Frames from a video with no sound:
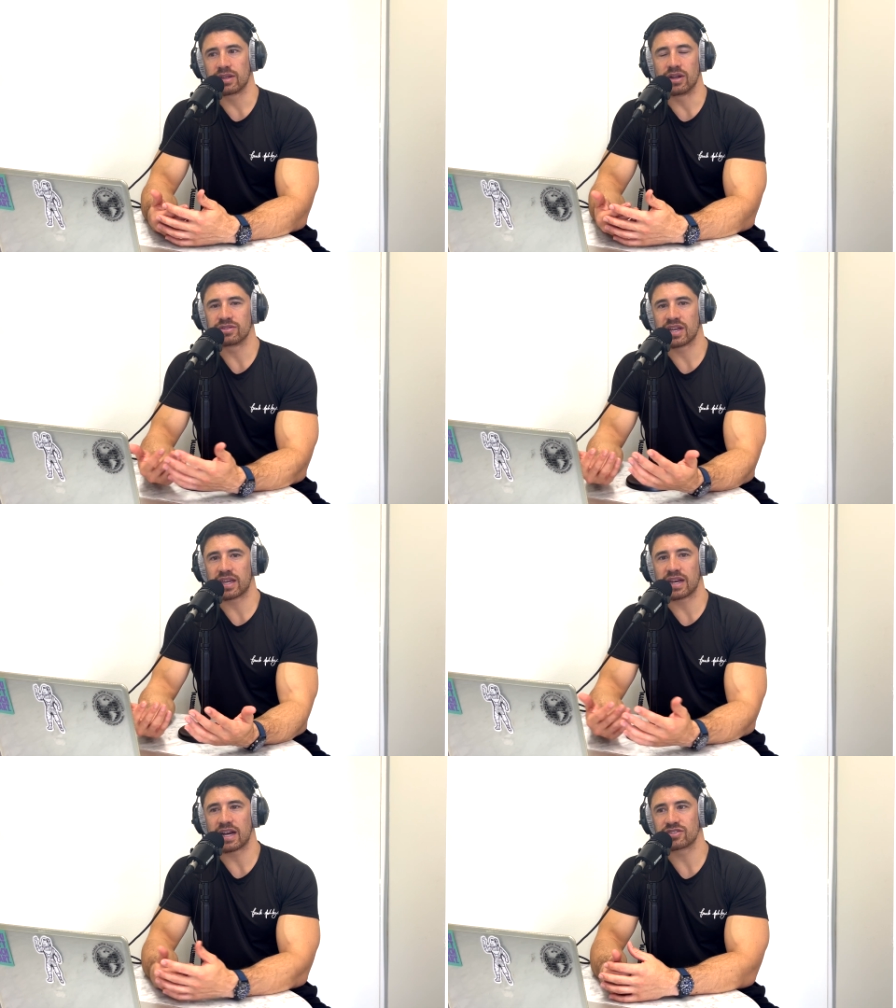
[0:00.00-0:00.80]
you know,
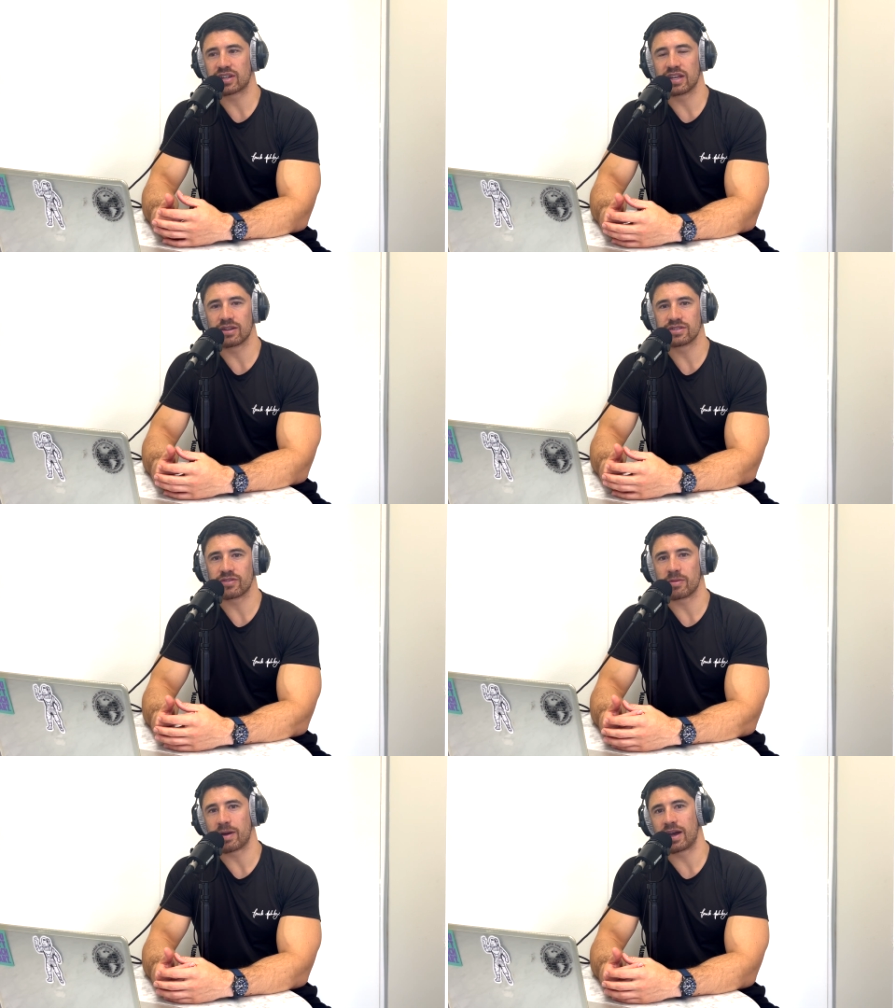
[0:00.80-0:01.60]
taking 100 kilos
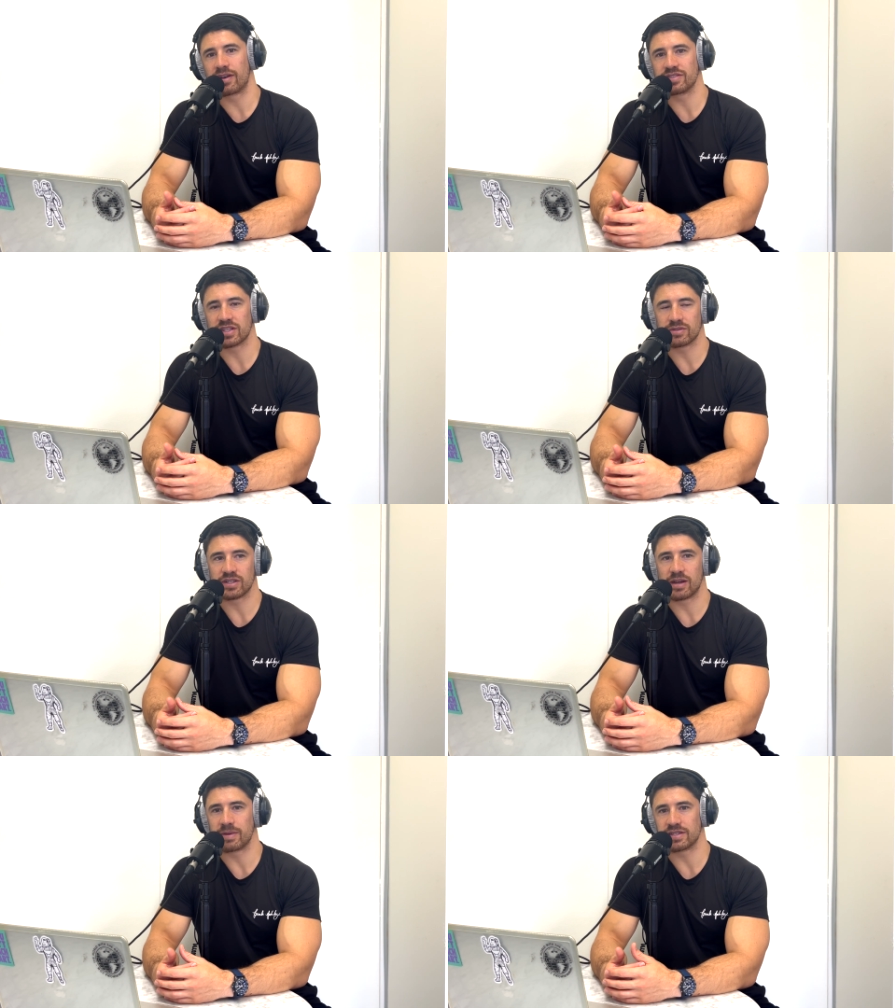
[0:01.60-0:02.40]
off the bar every single
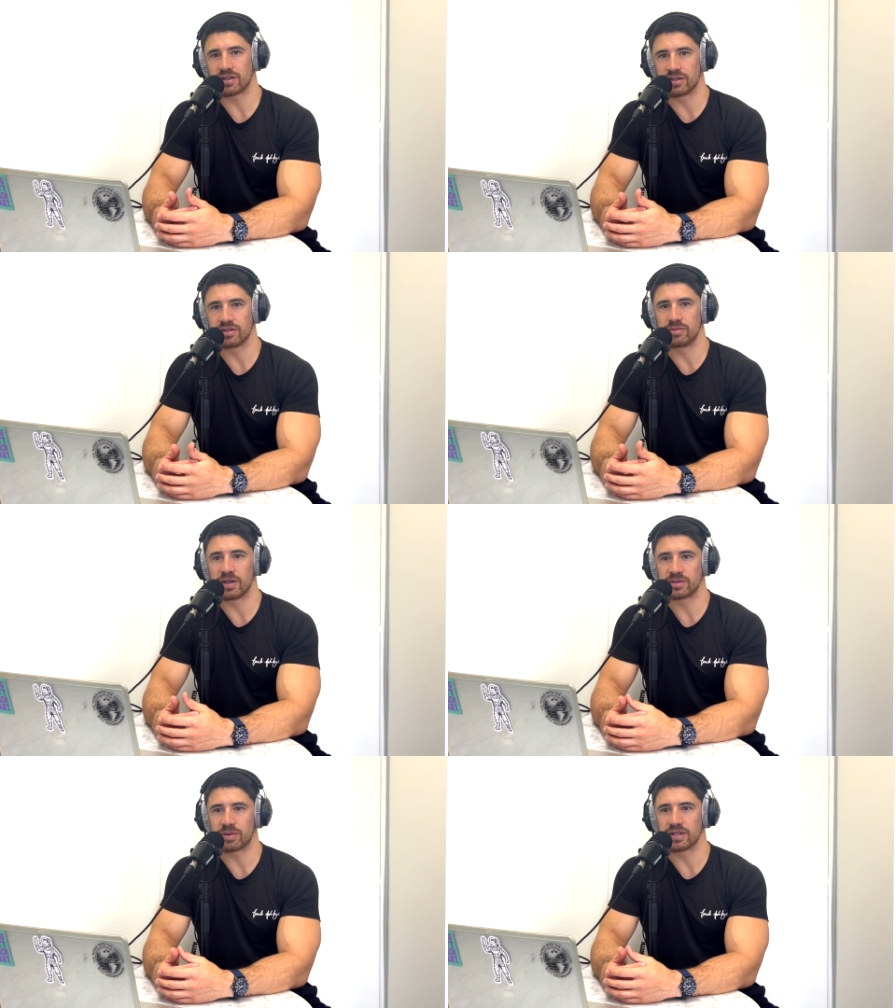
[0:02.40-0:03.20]
time he's going to do
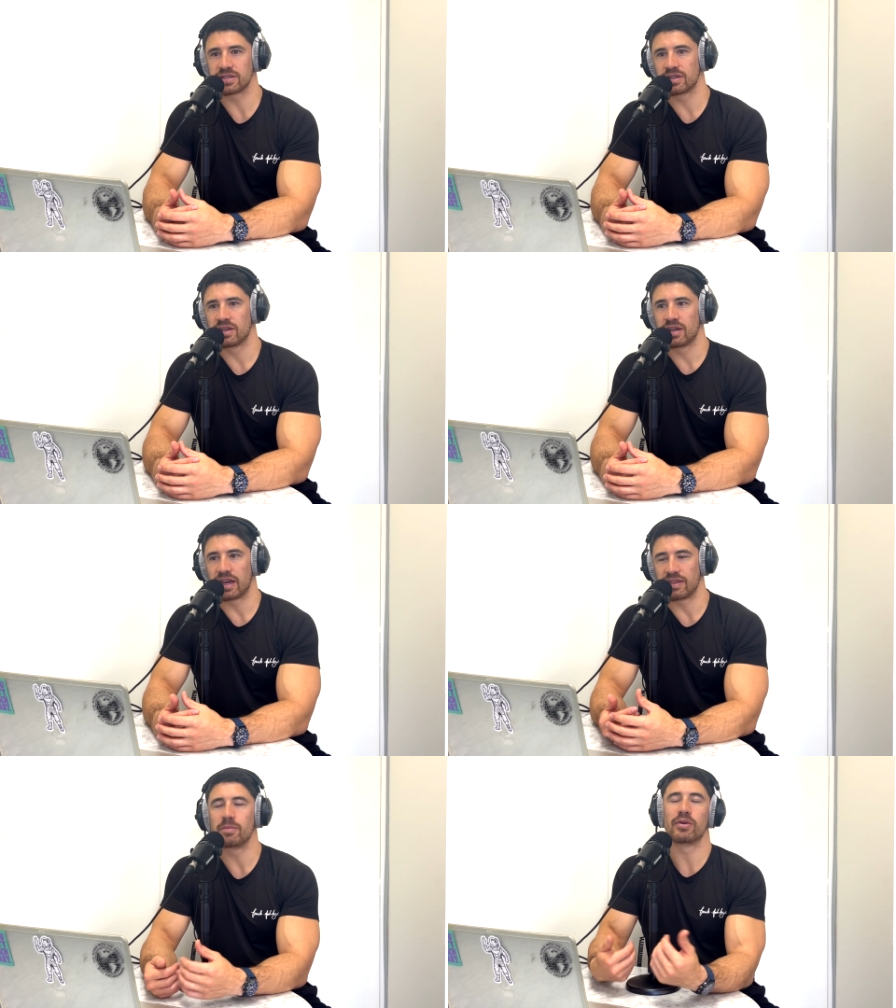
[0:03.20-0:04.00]
bench press
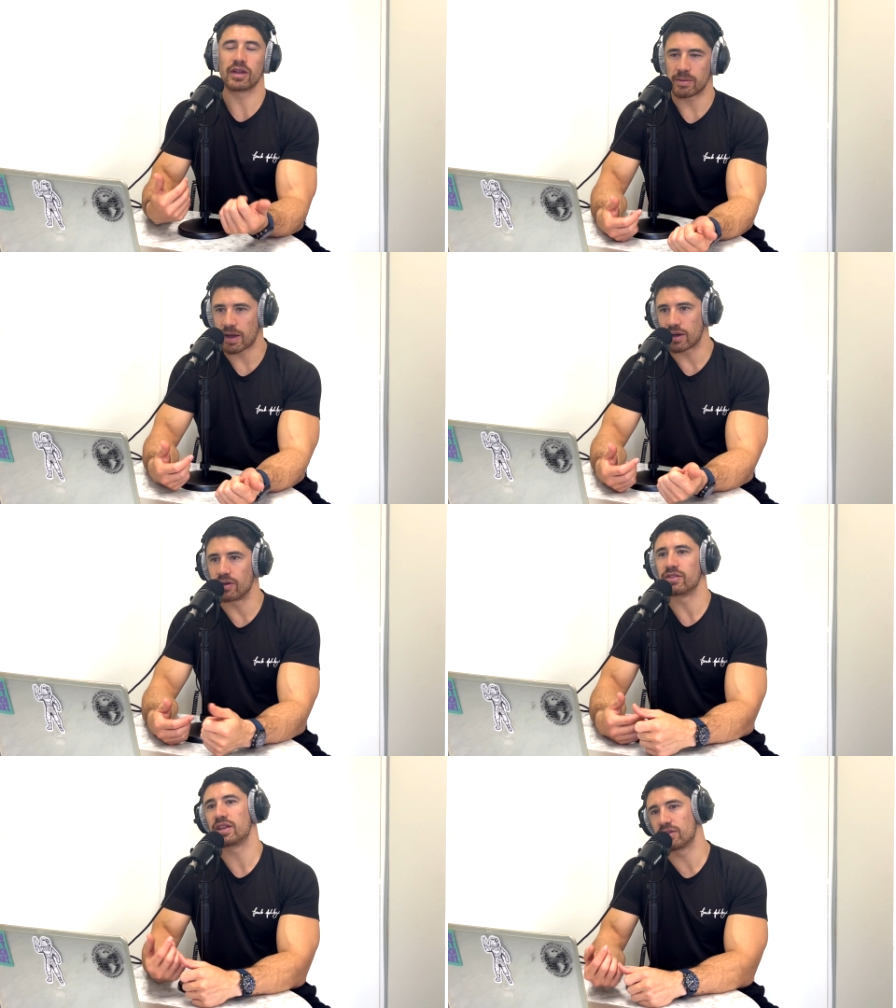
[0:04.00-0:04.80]
and then putting it back
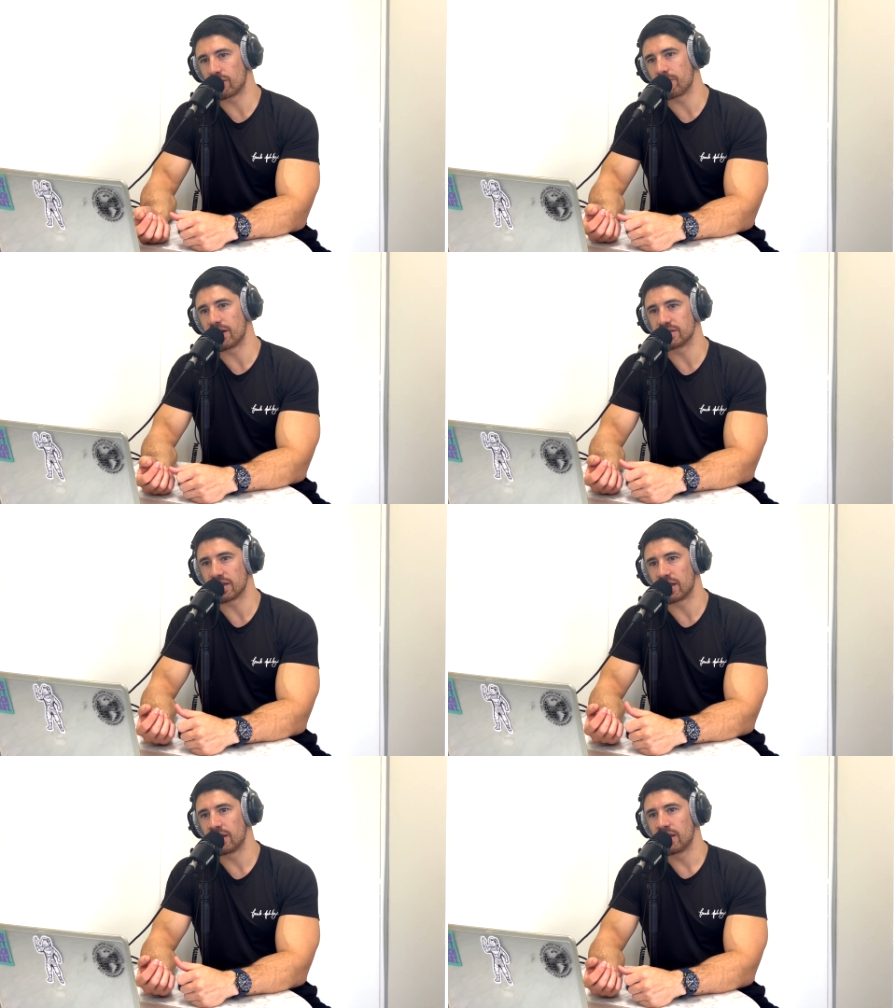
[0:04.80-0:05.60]
on, then doing my
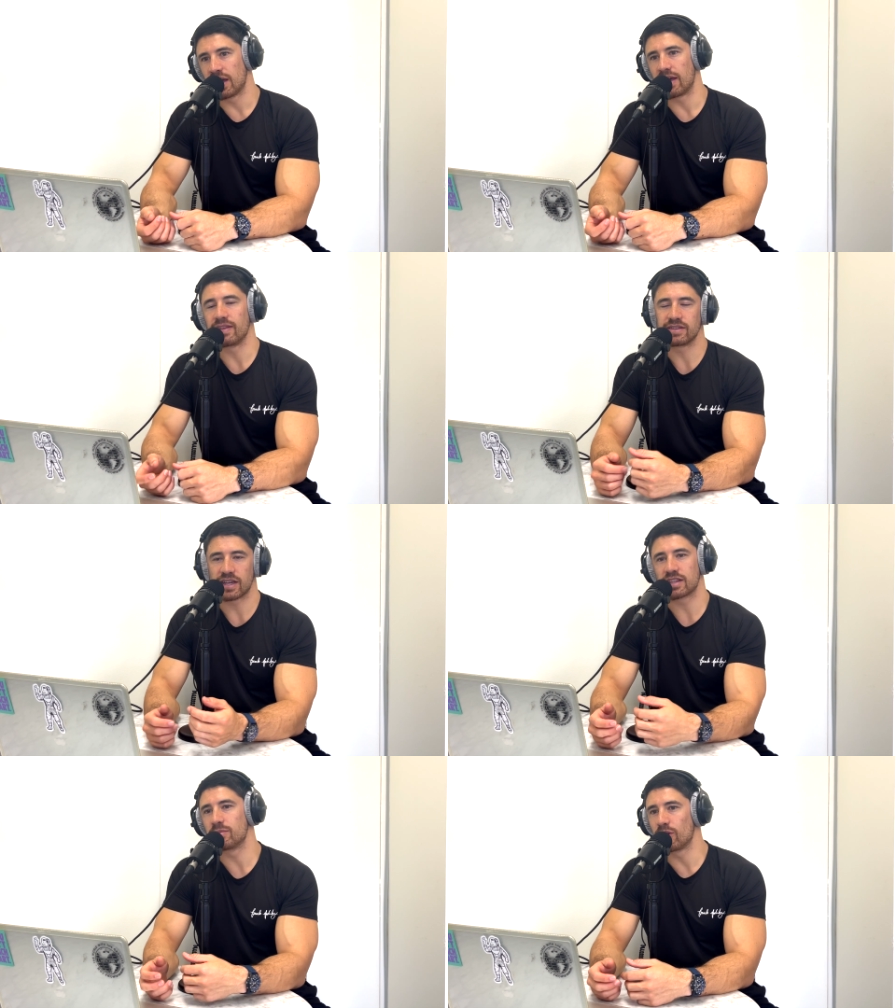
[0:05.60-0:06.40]
set and then
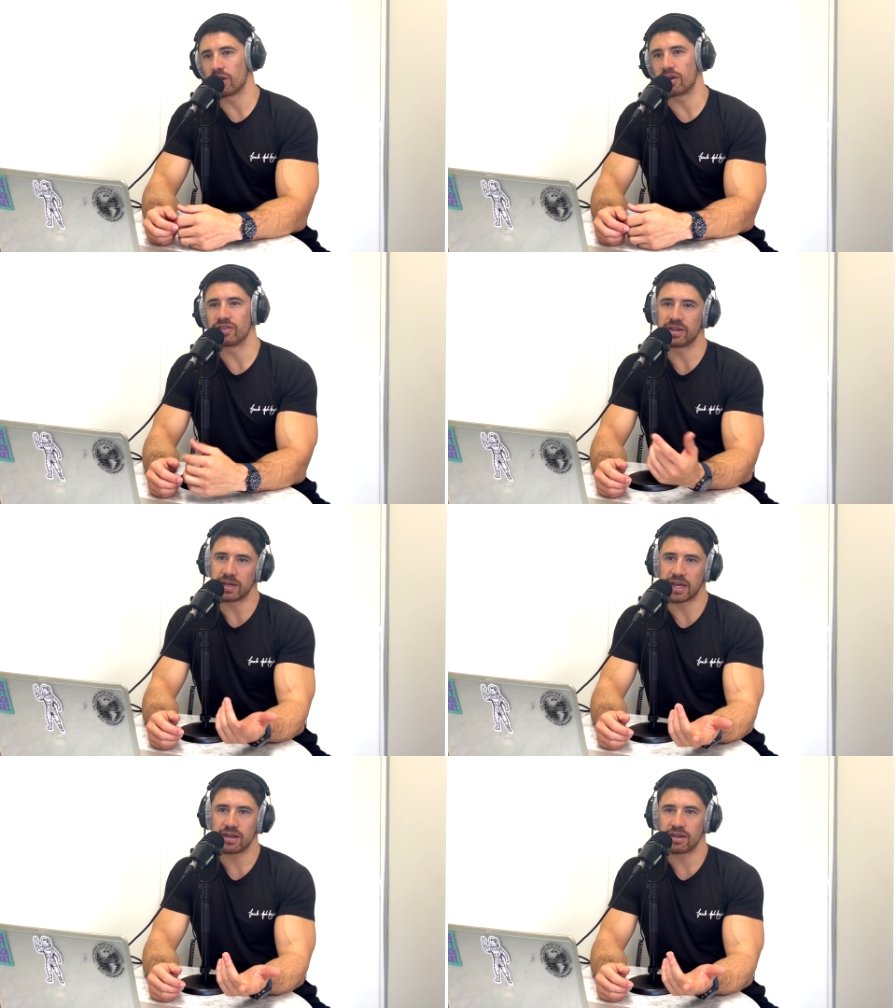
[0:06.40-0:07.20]
taking them all off and
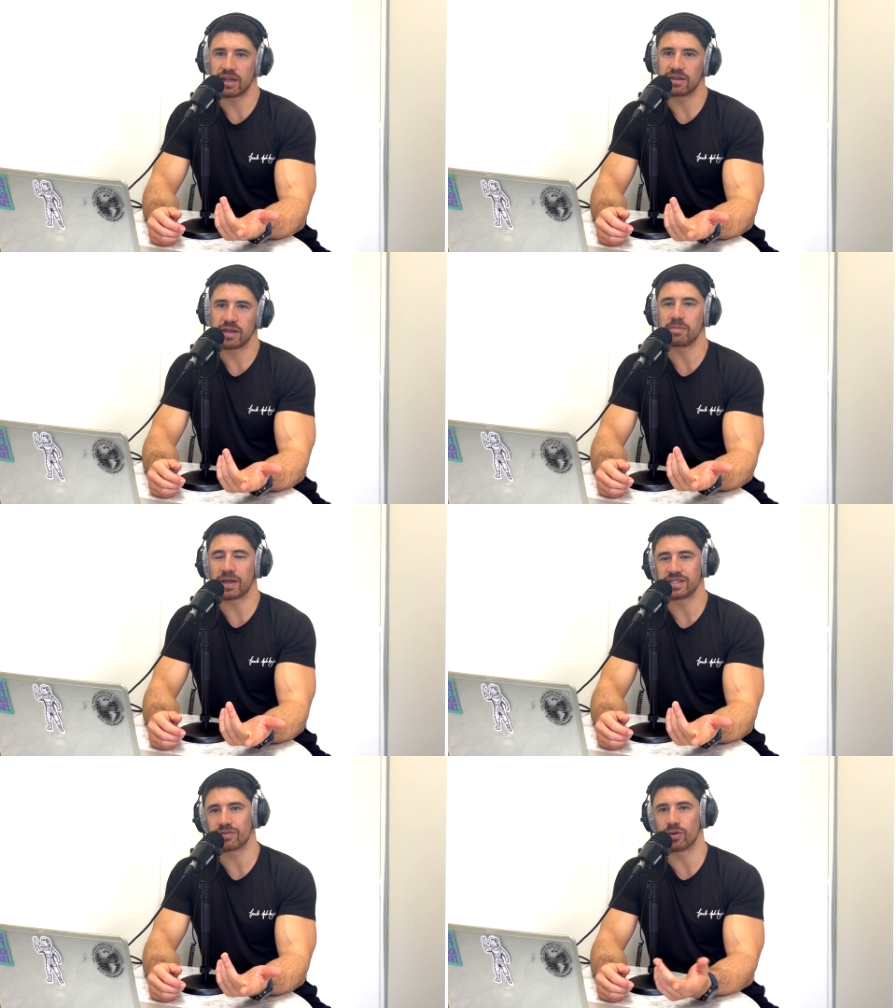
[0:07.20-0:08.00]
then him
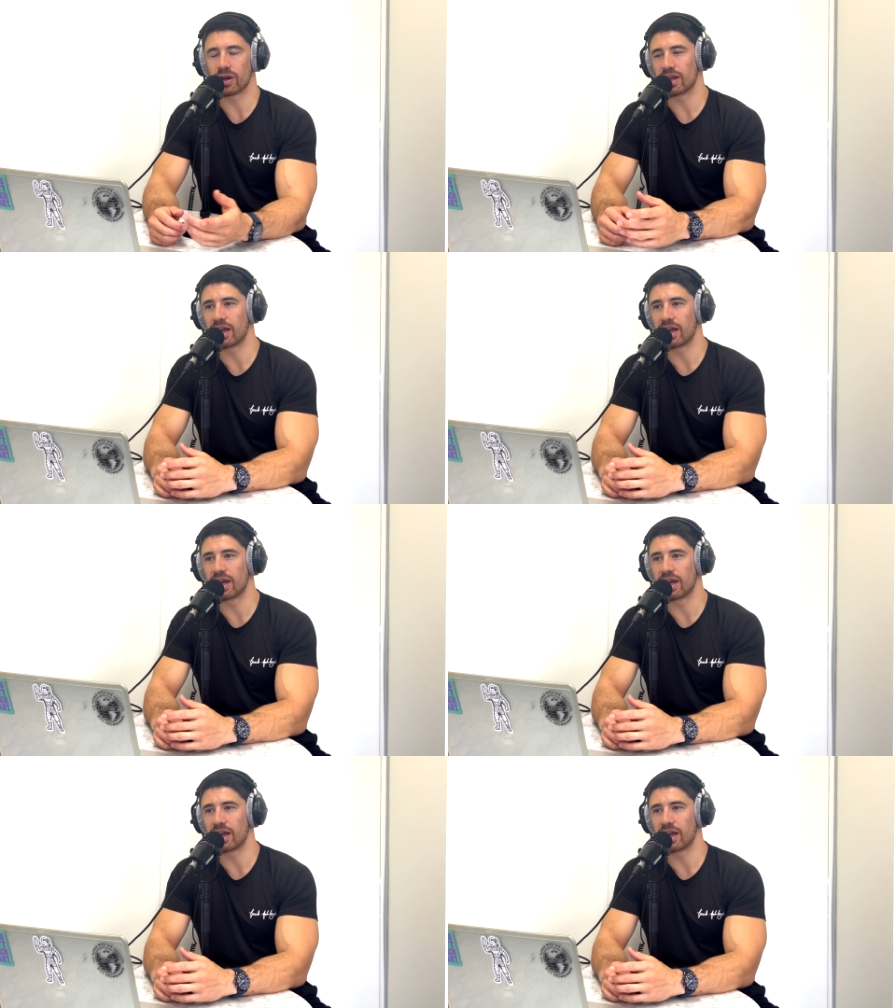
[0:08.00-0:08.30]
benching 40.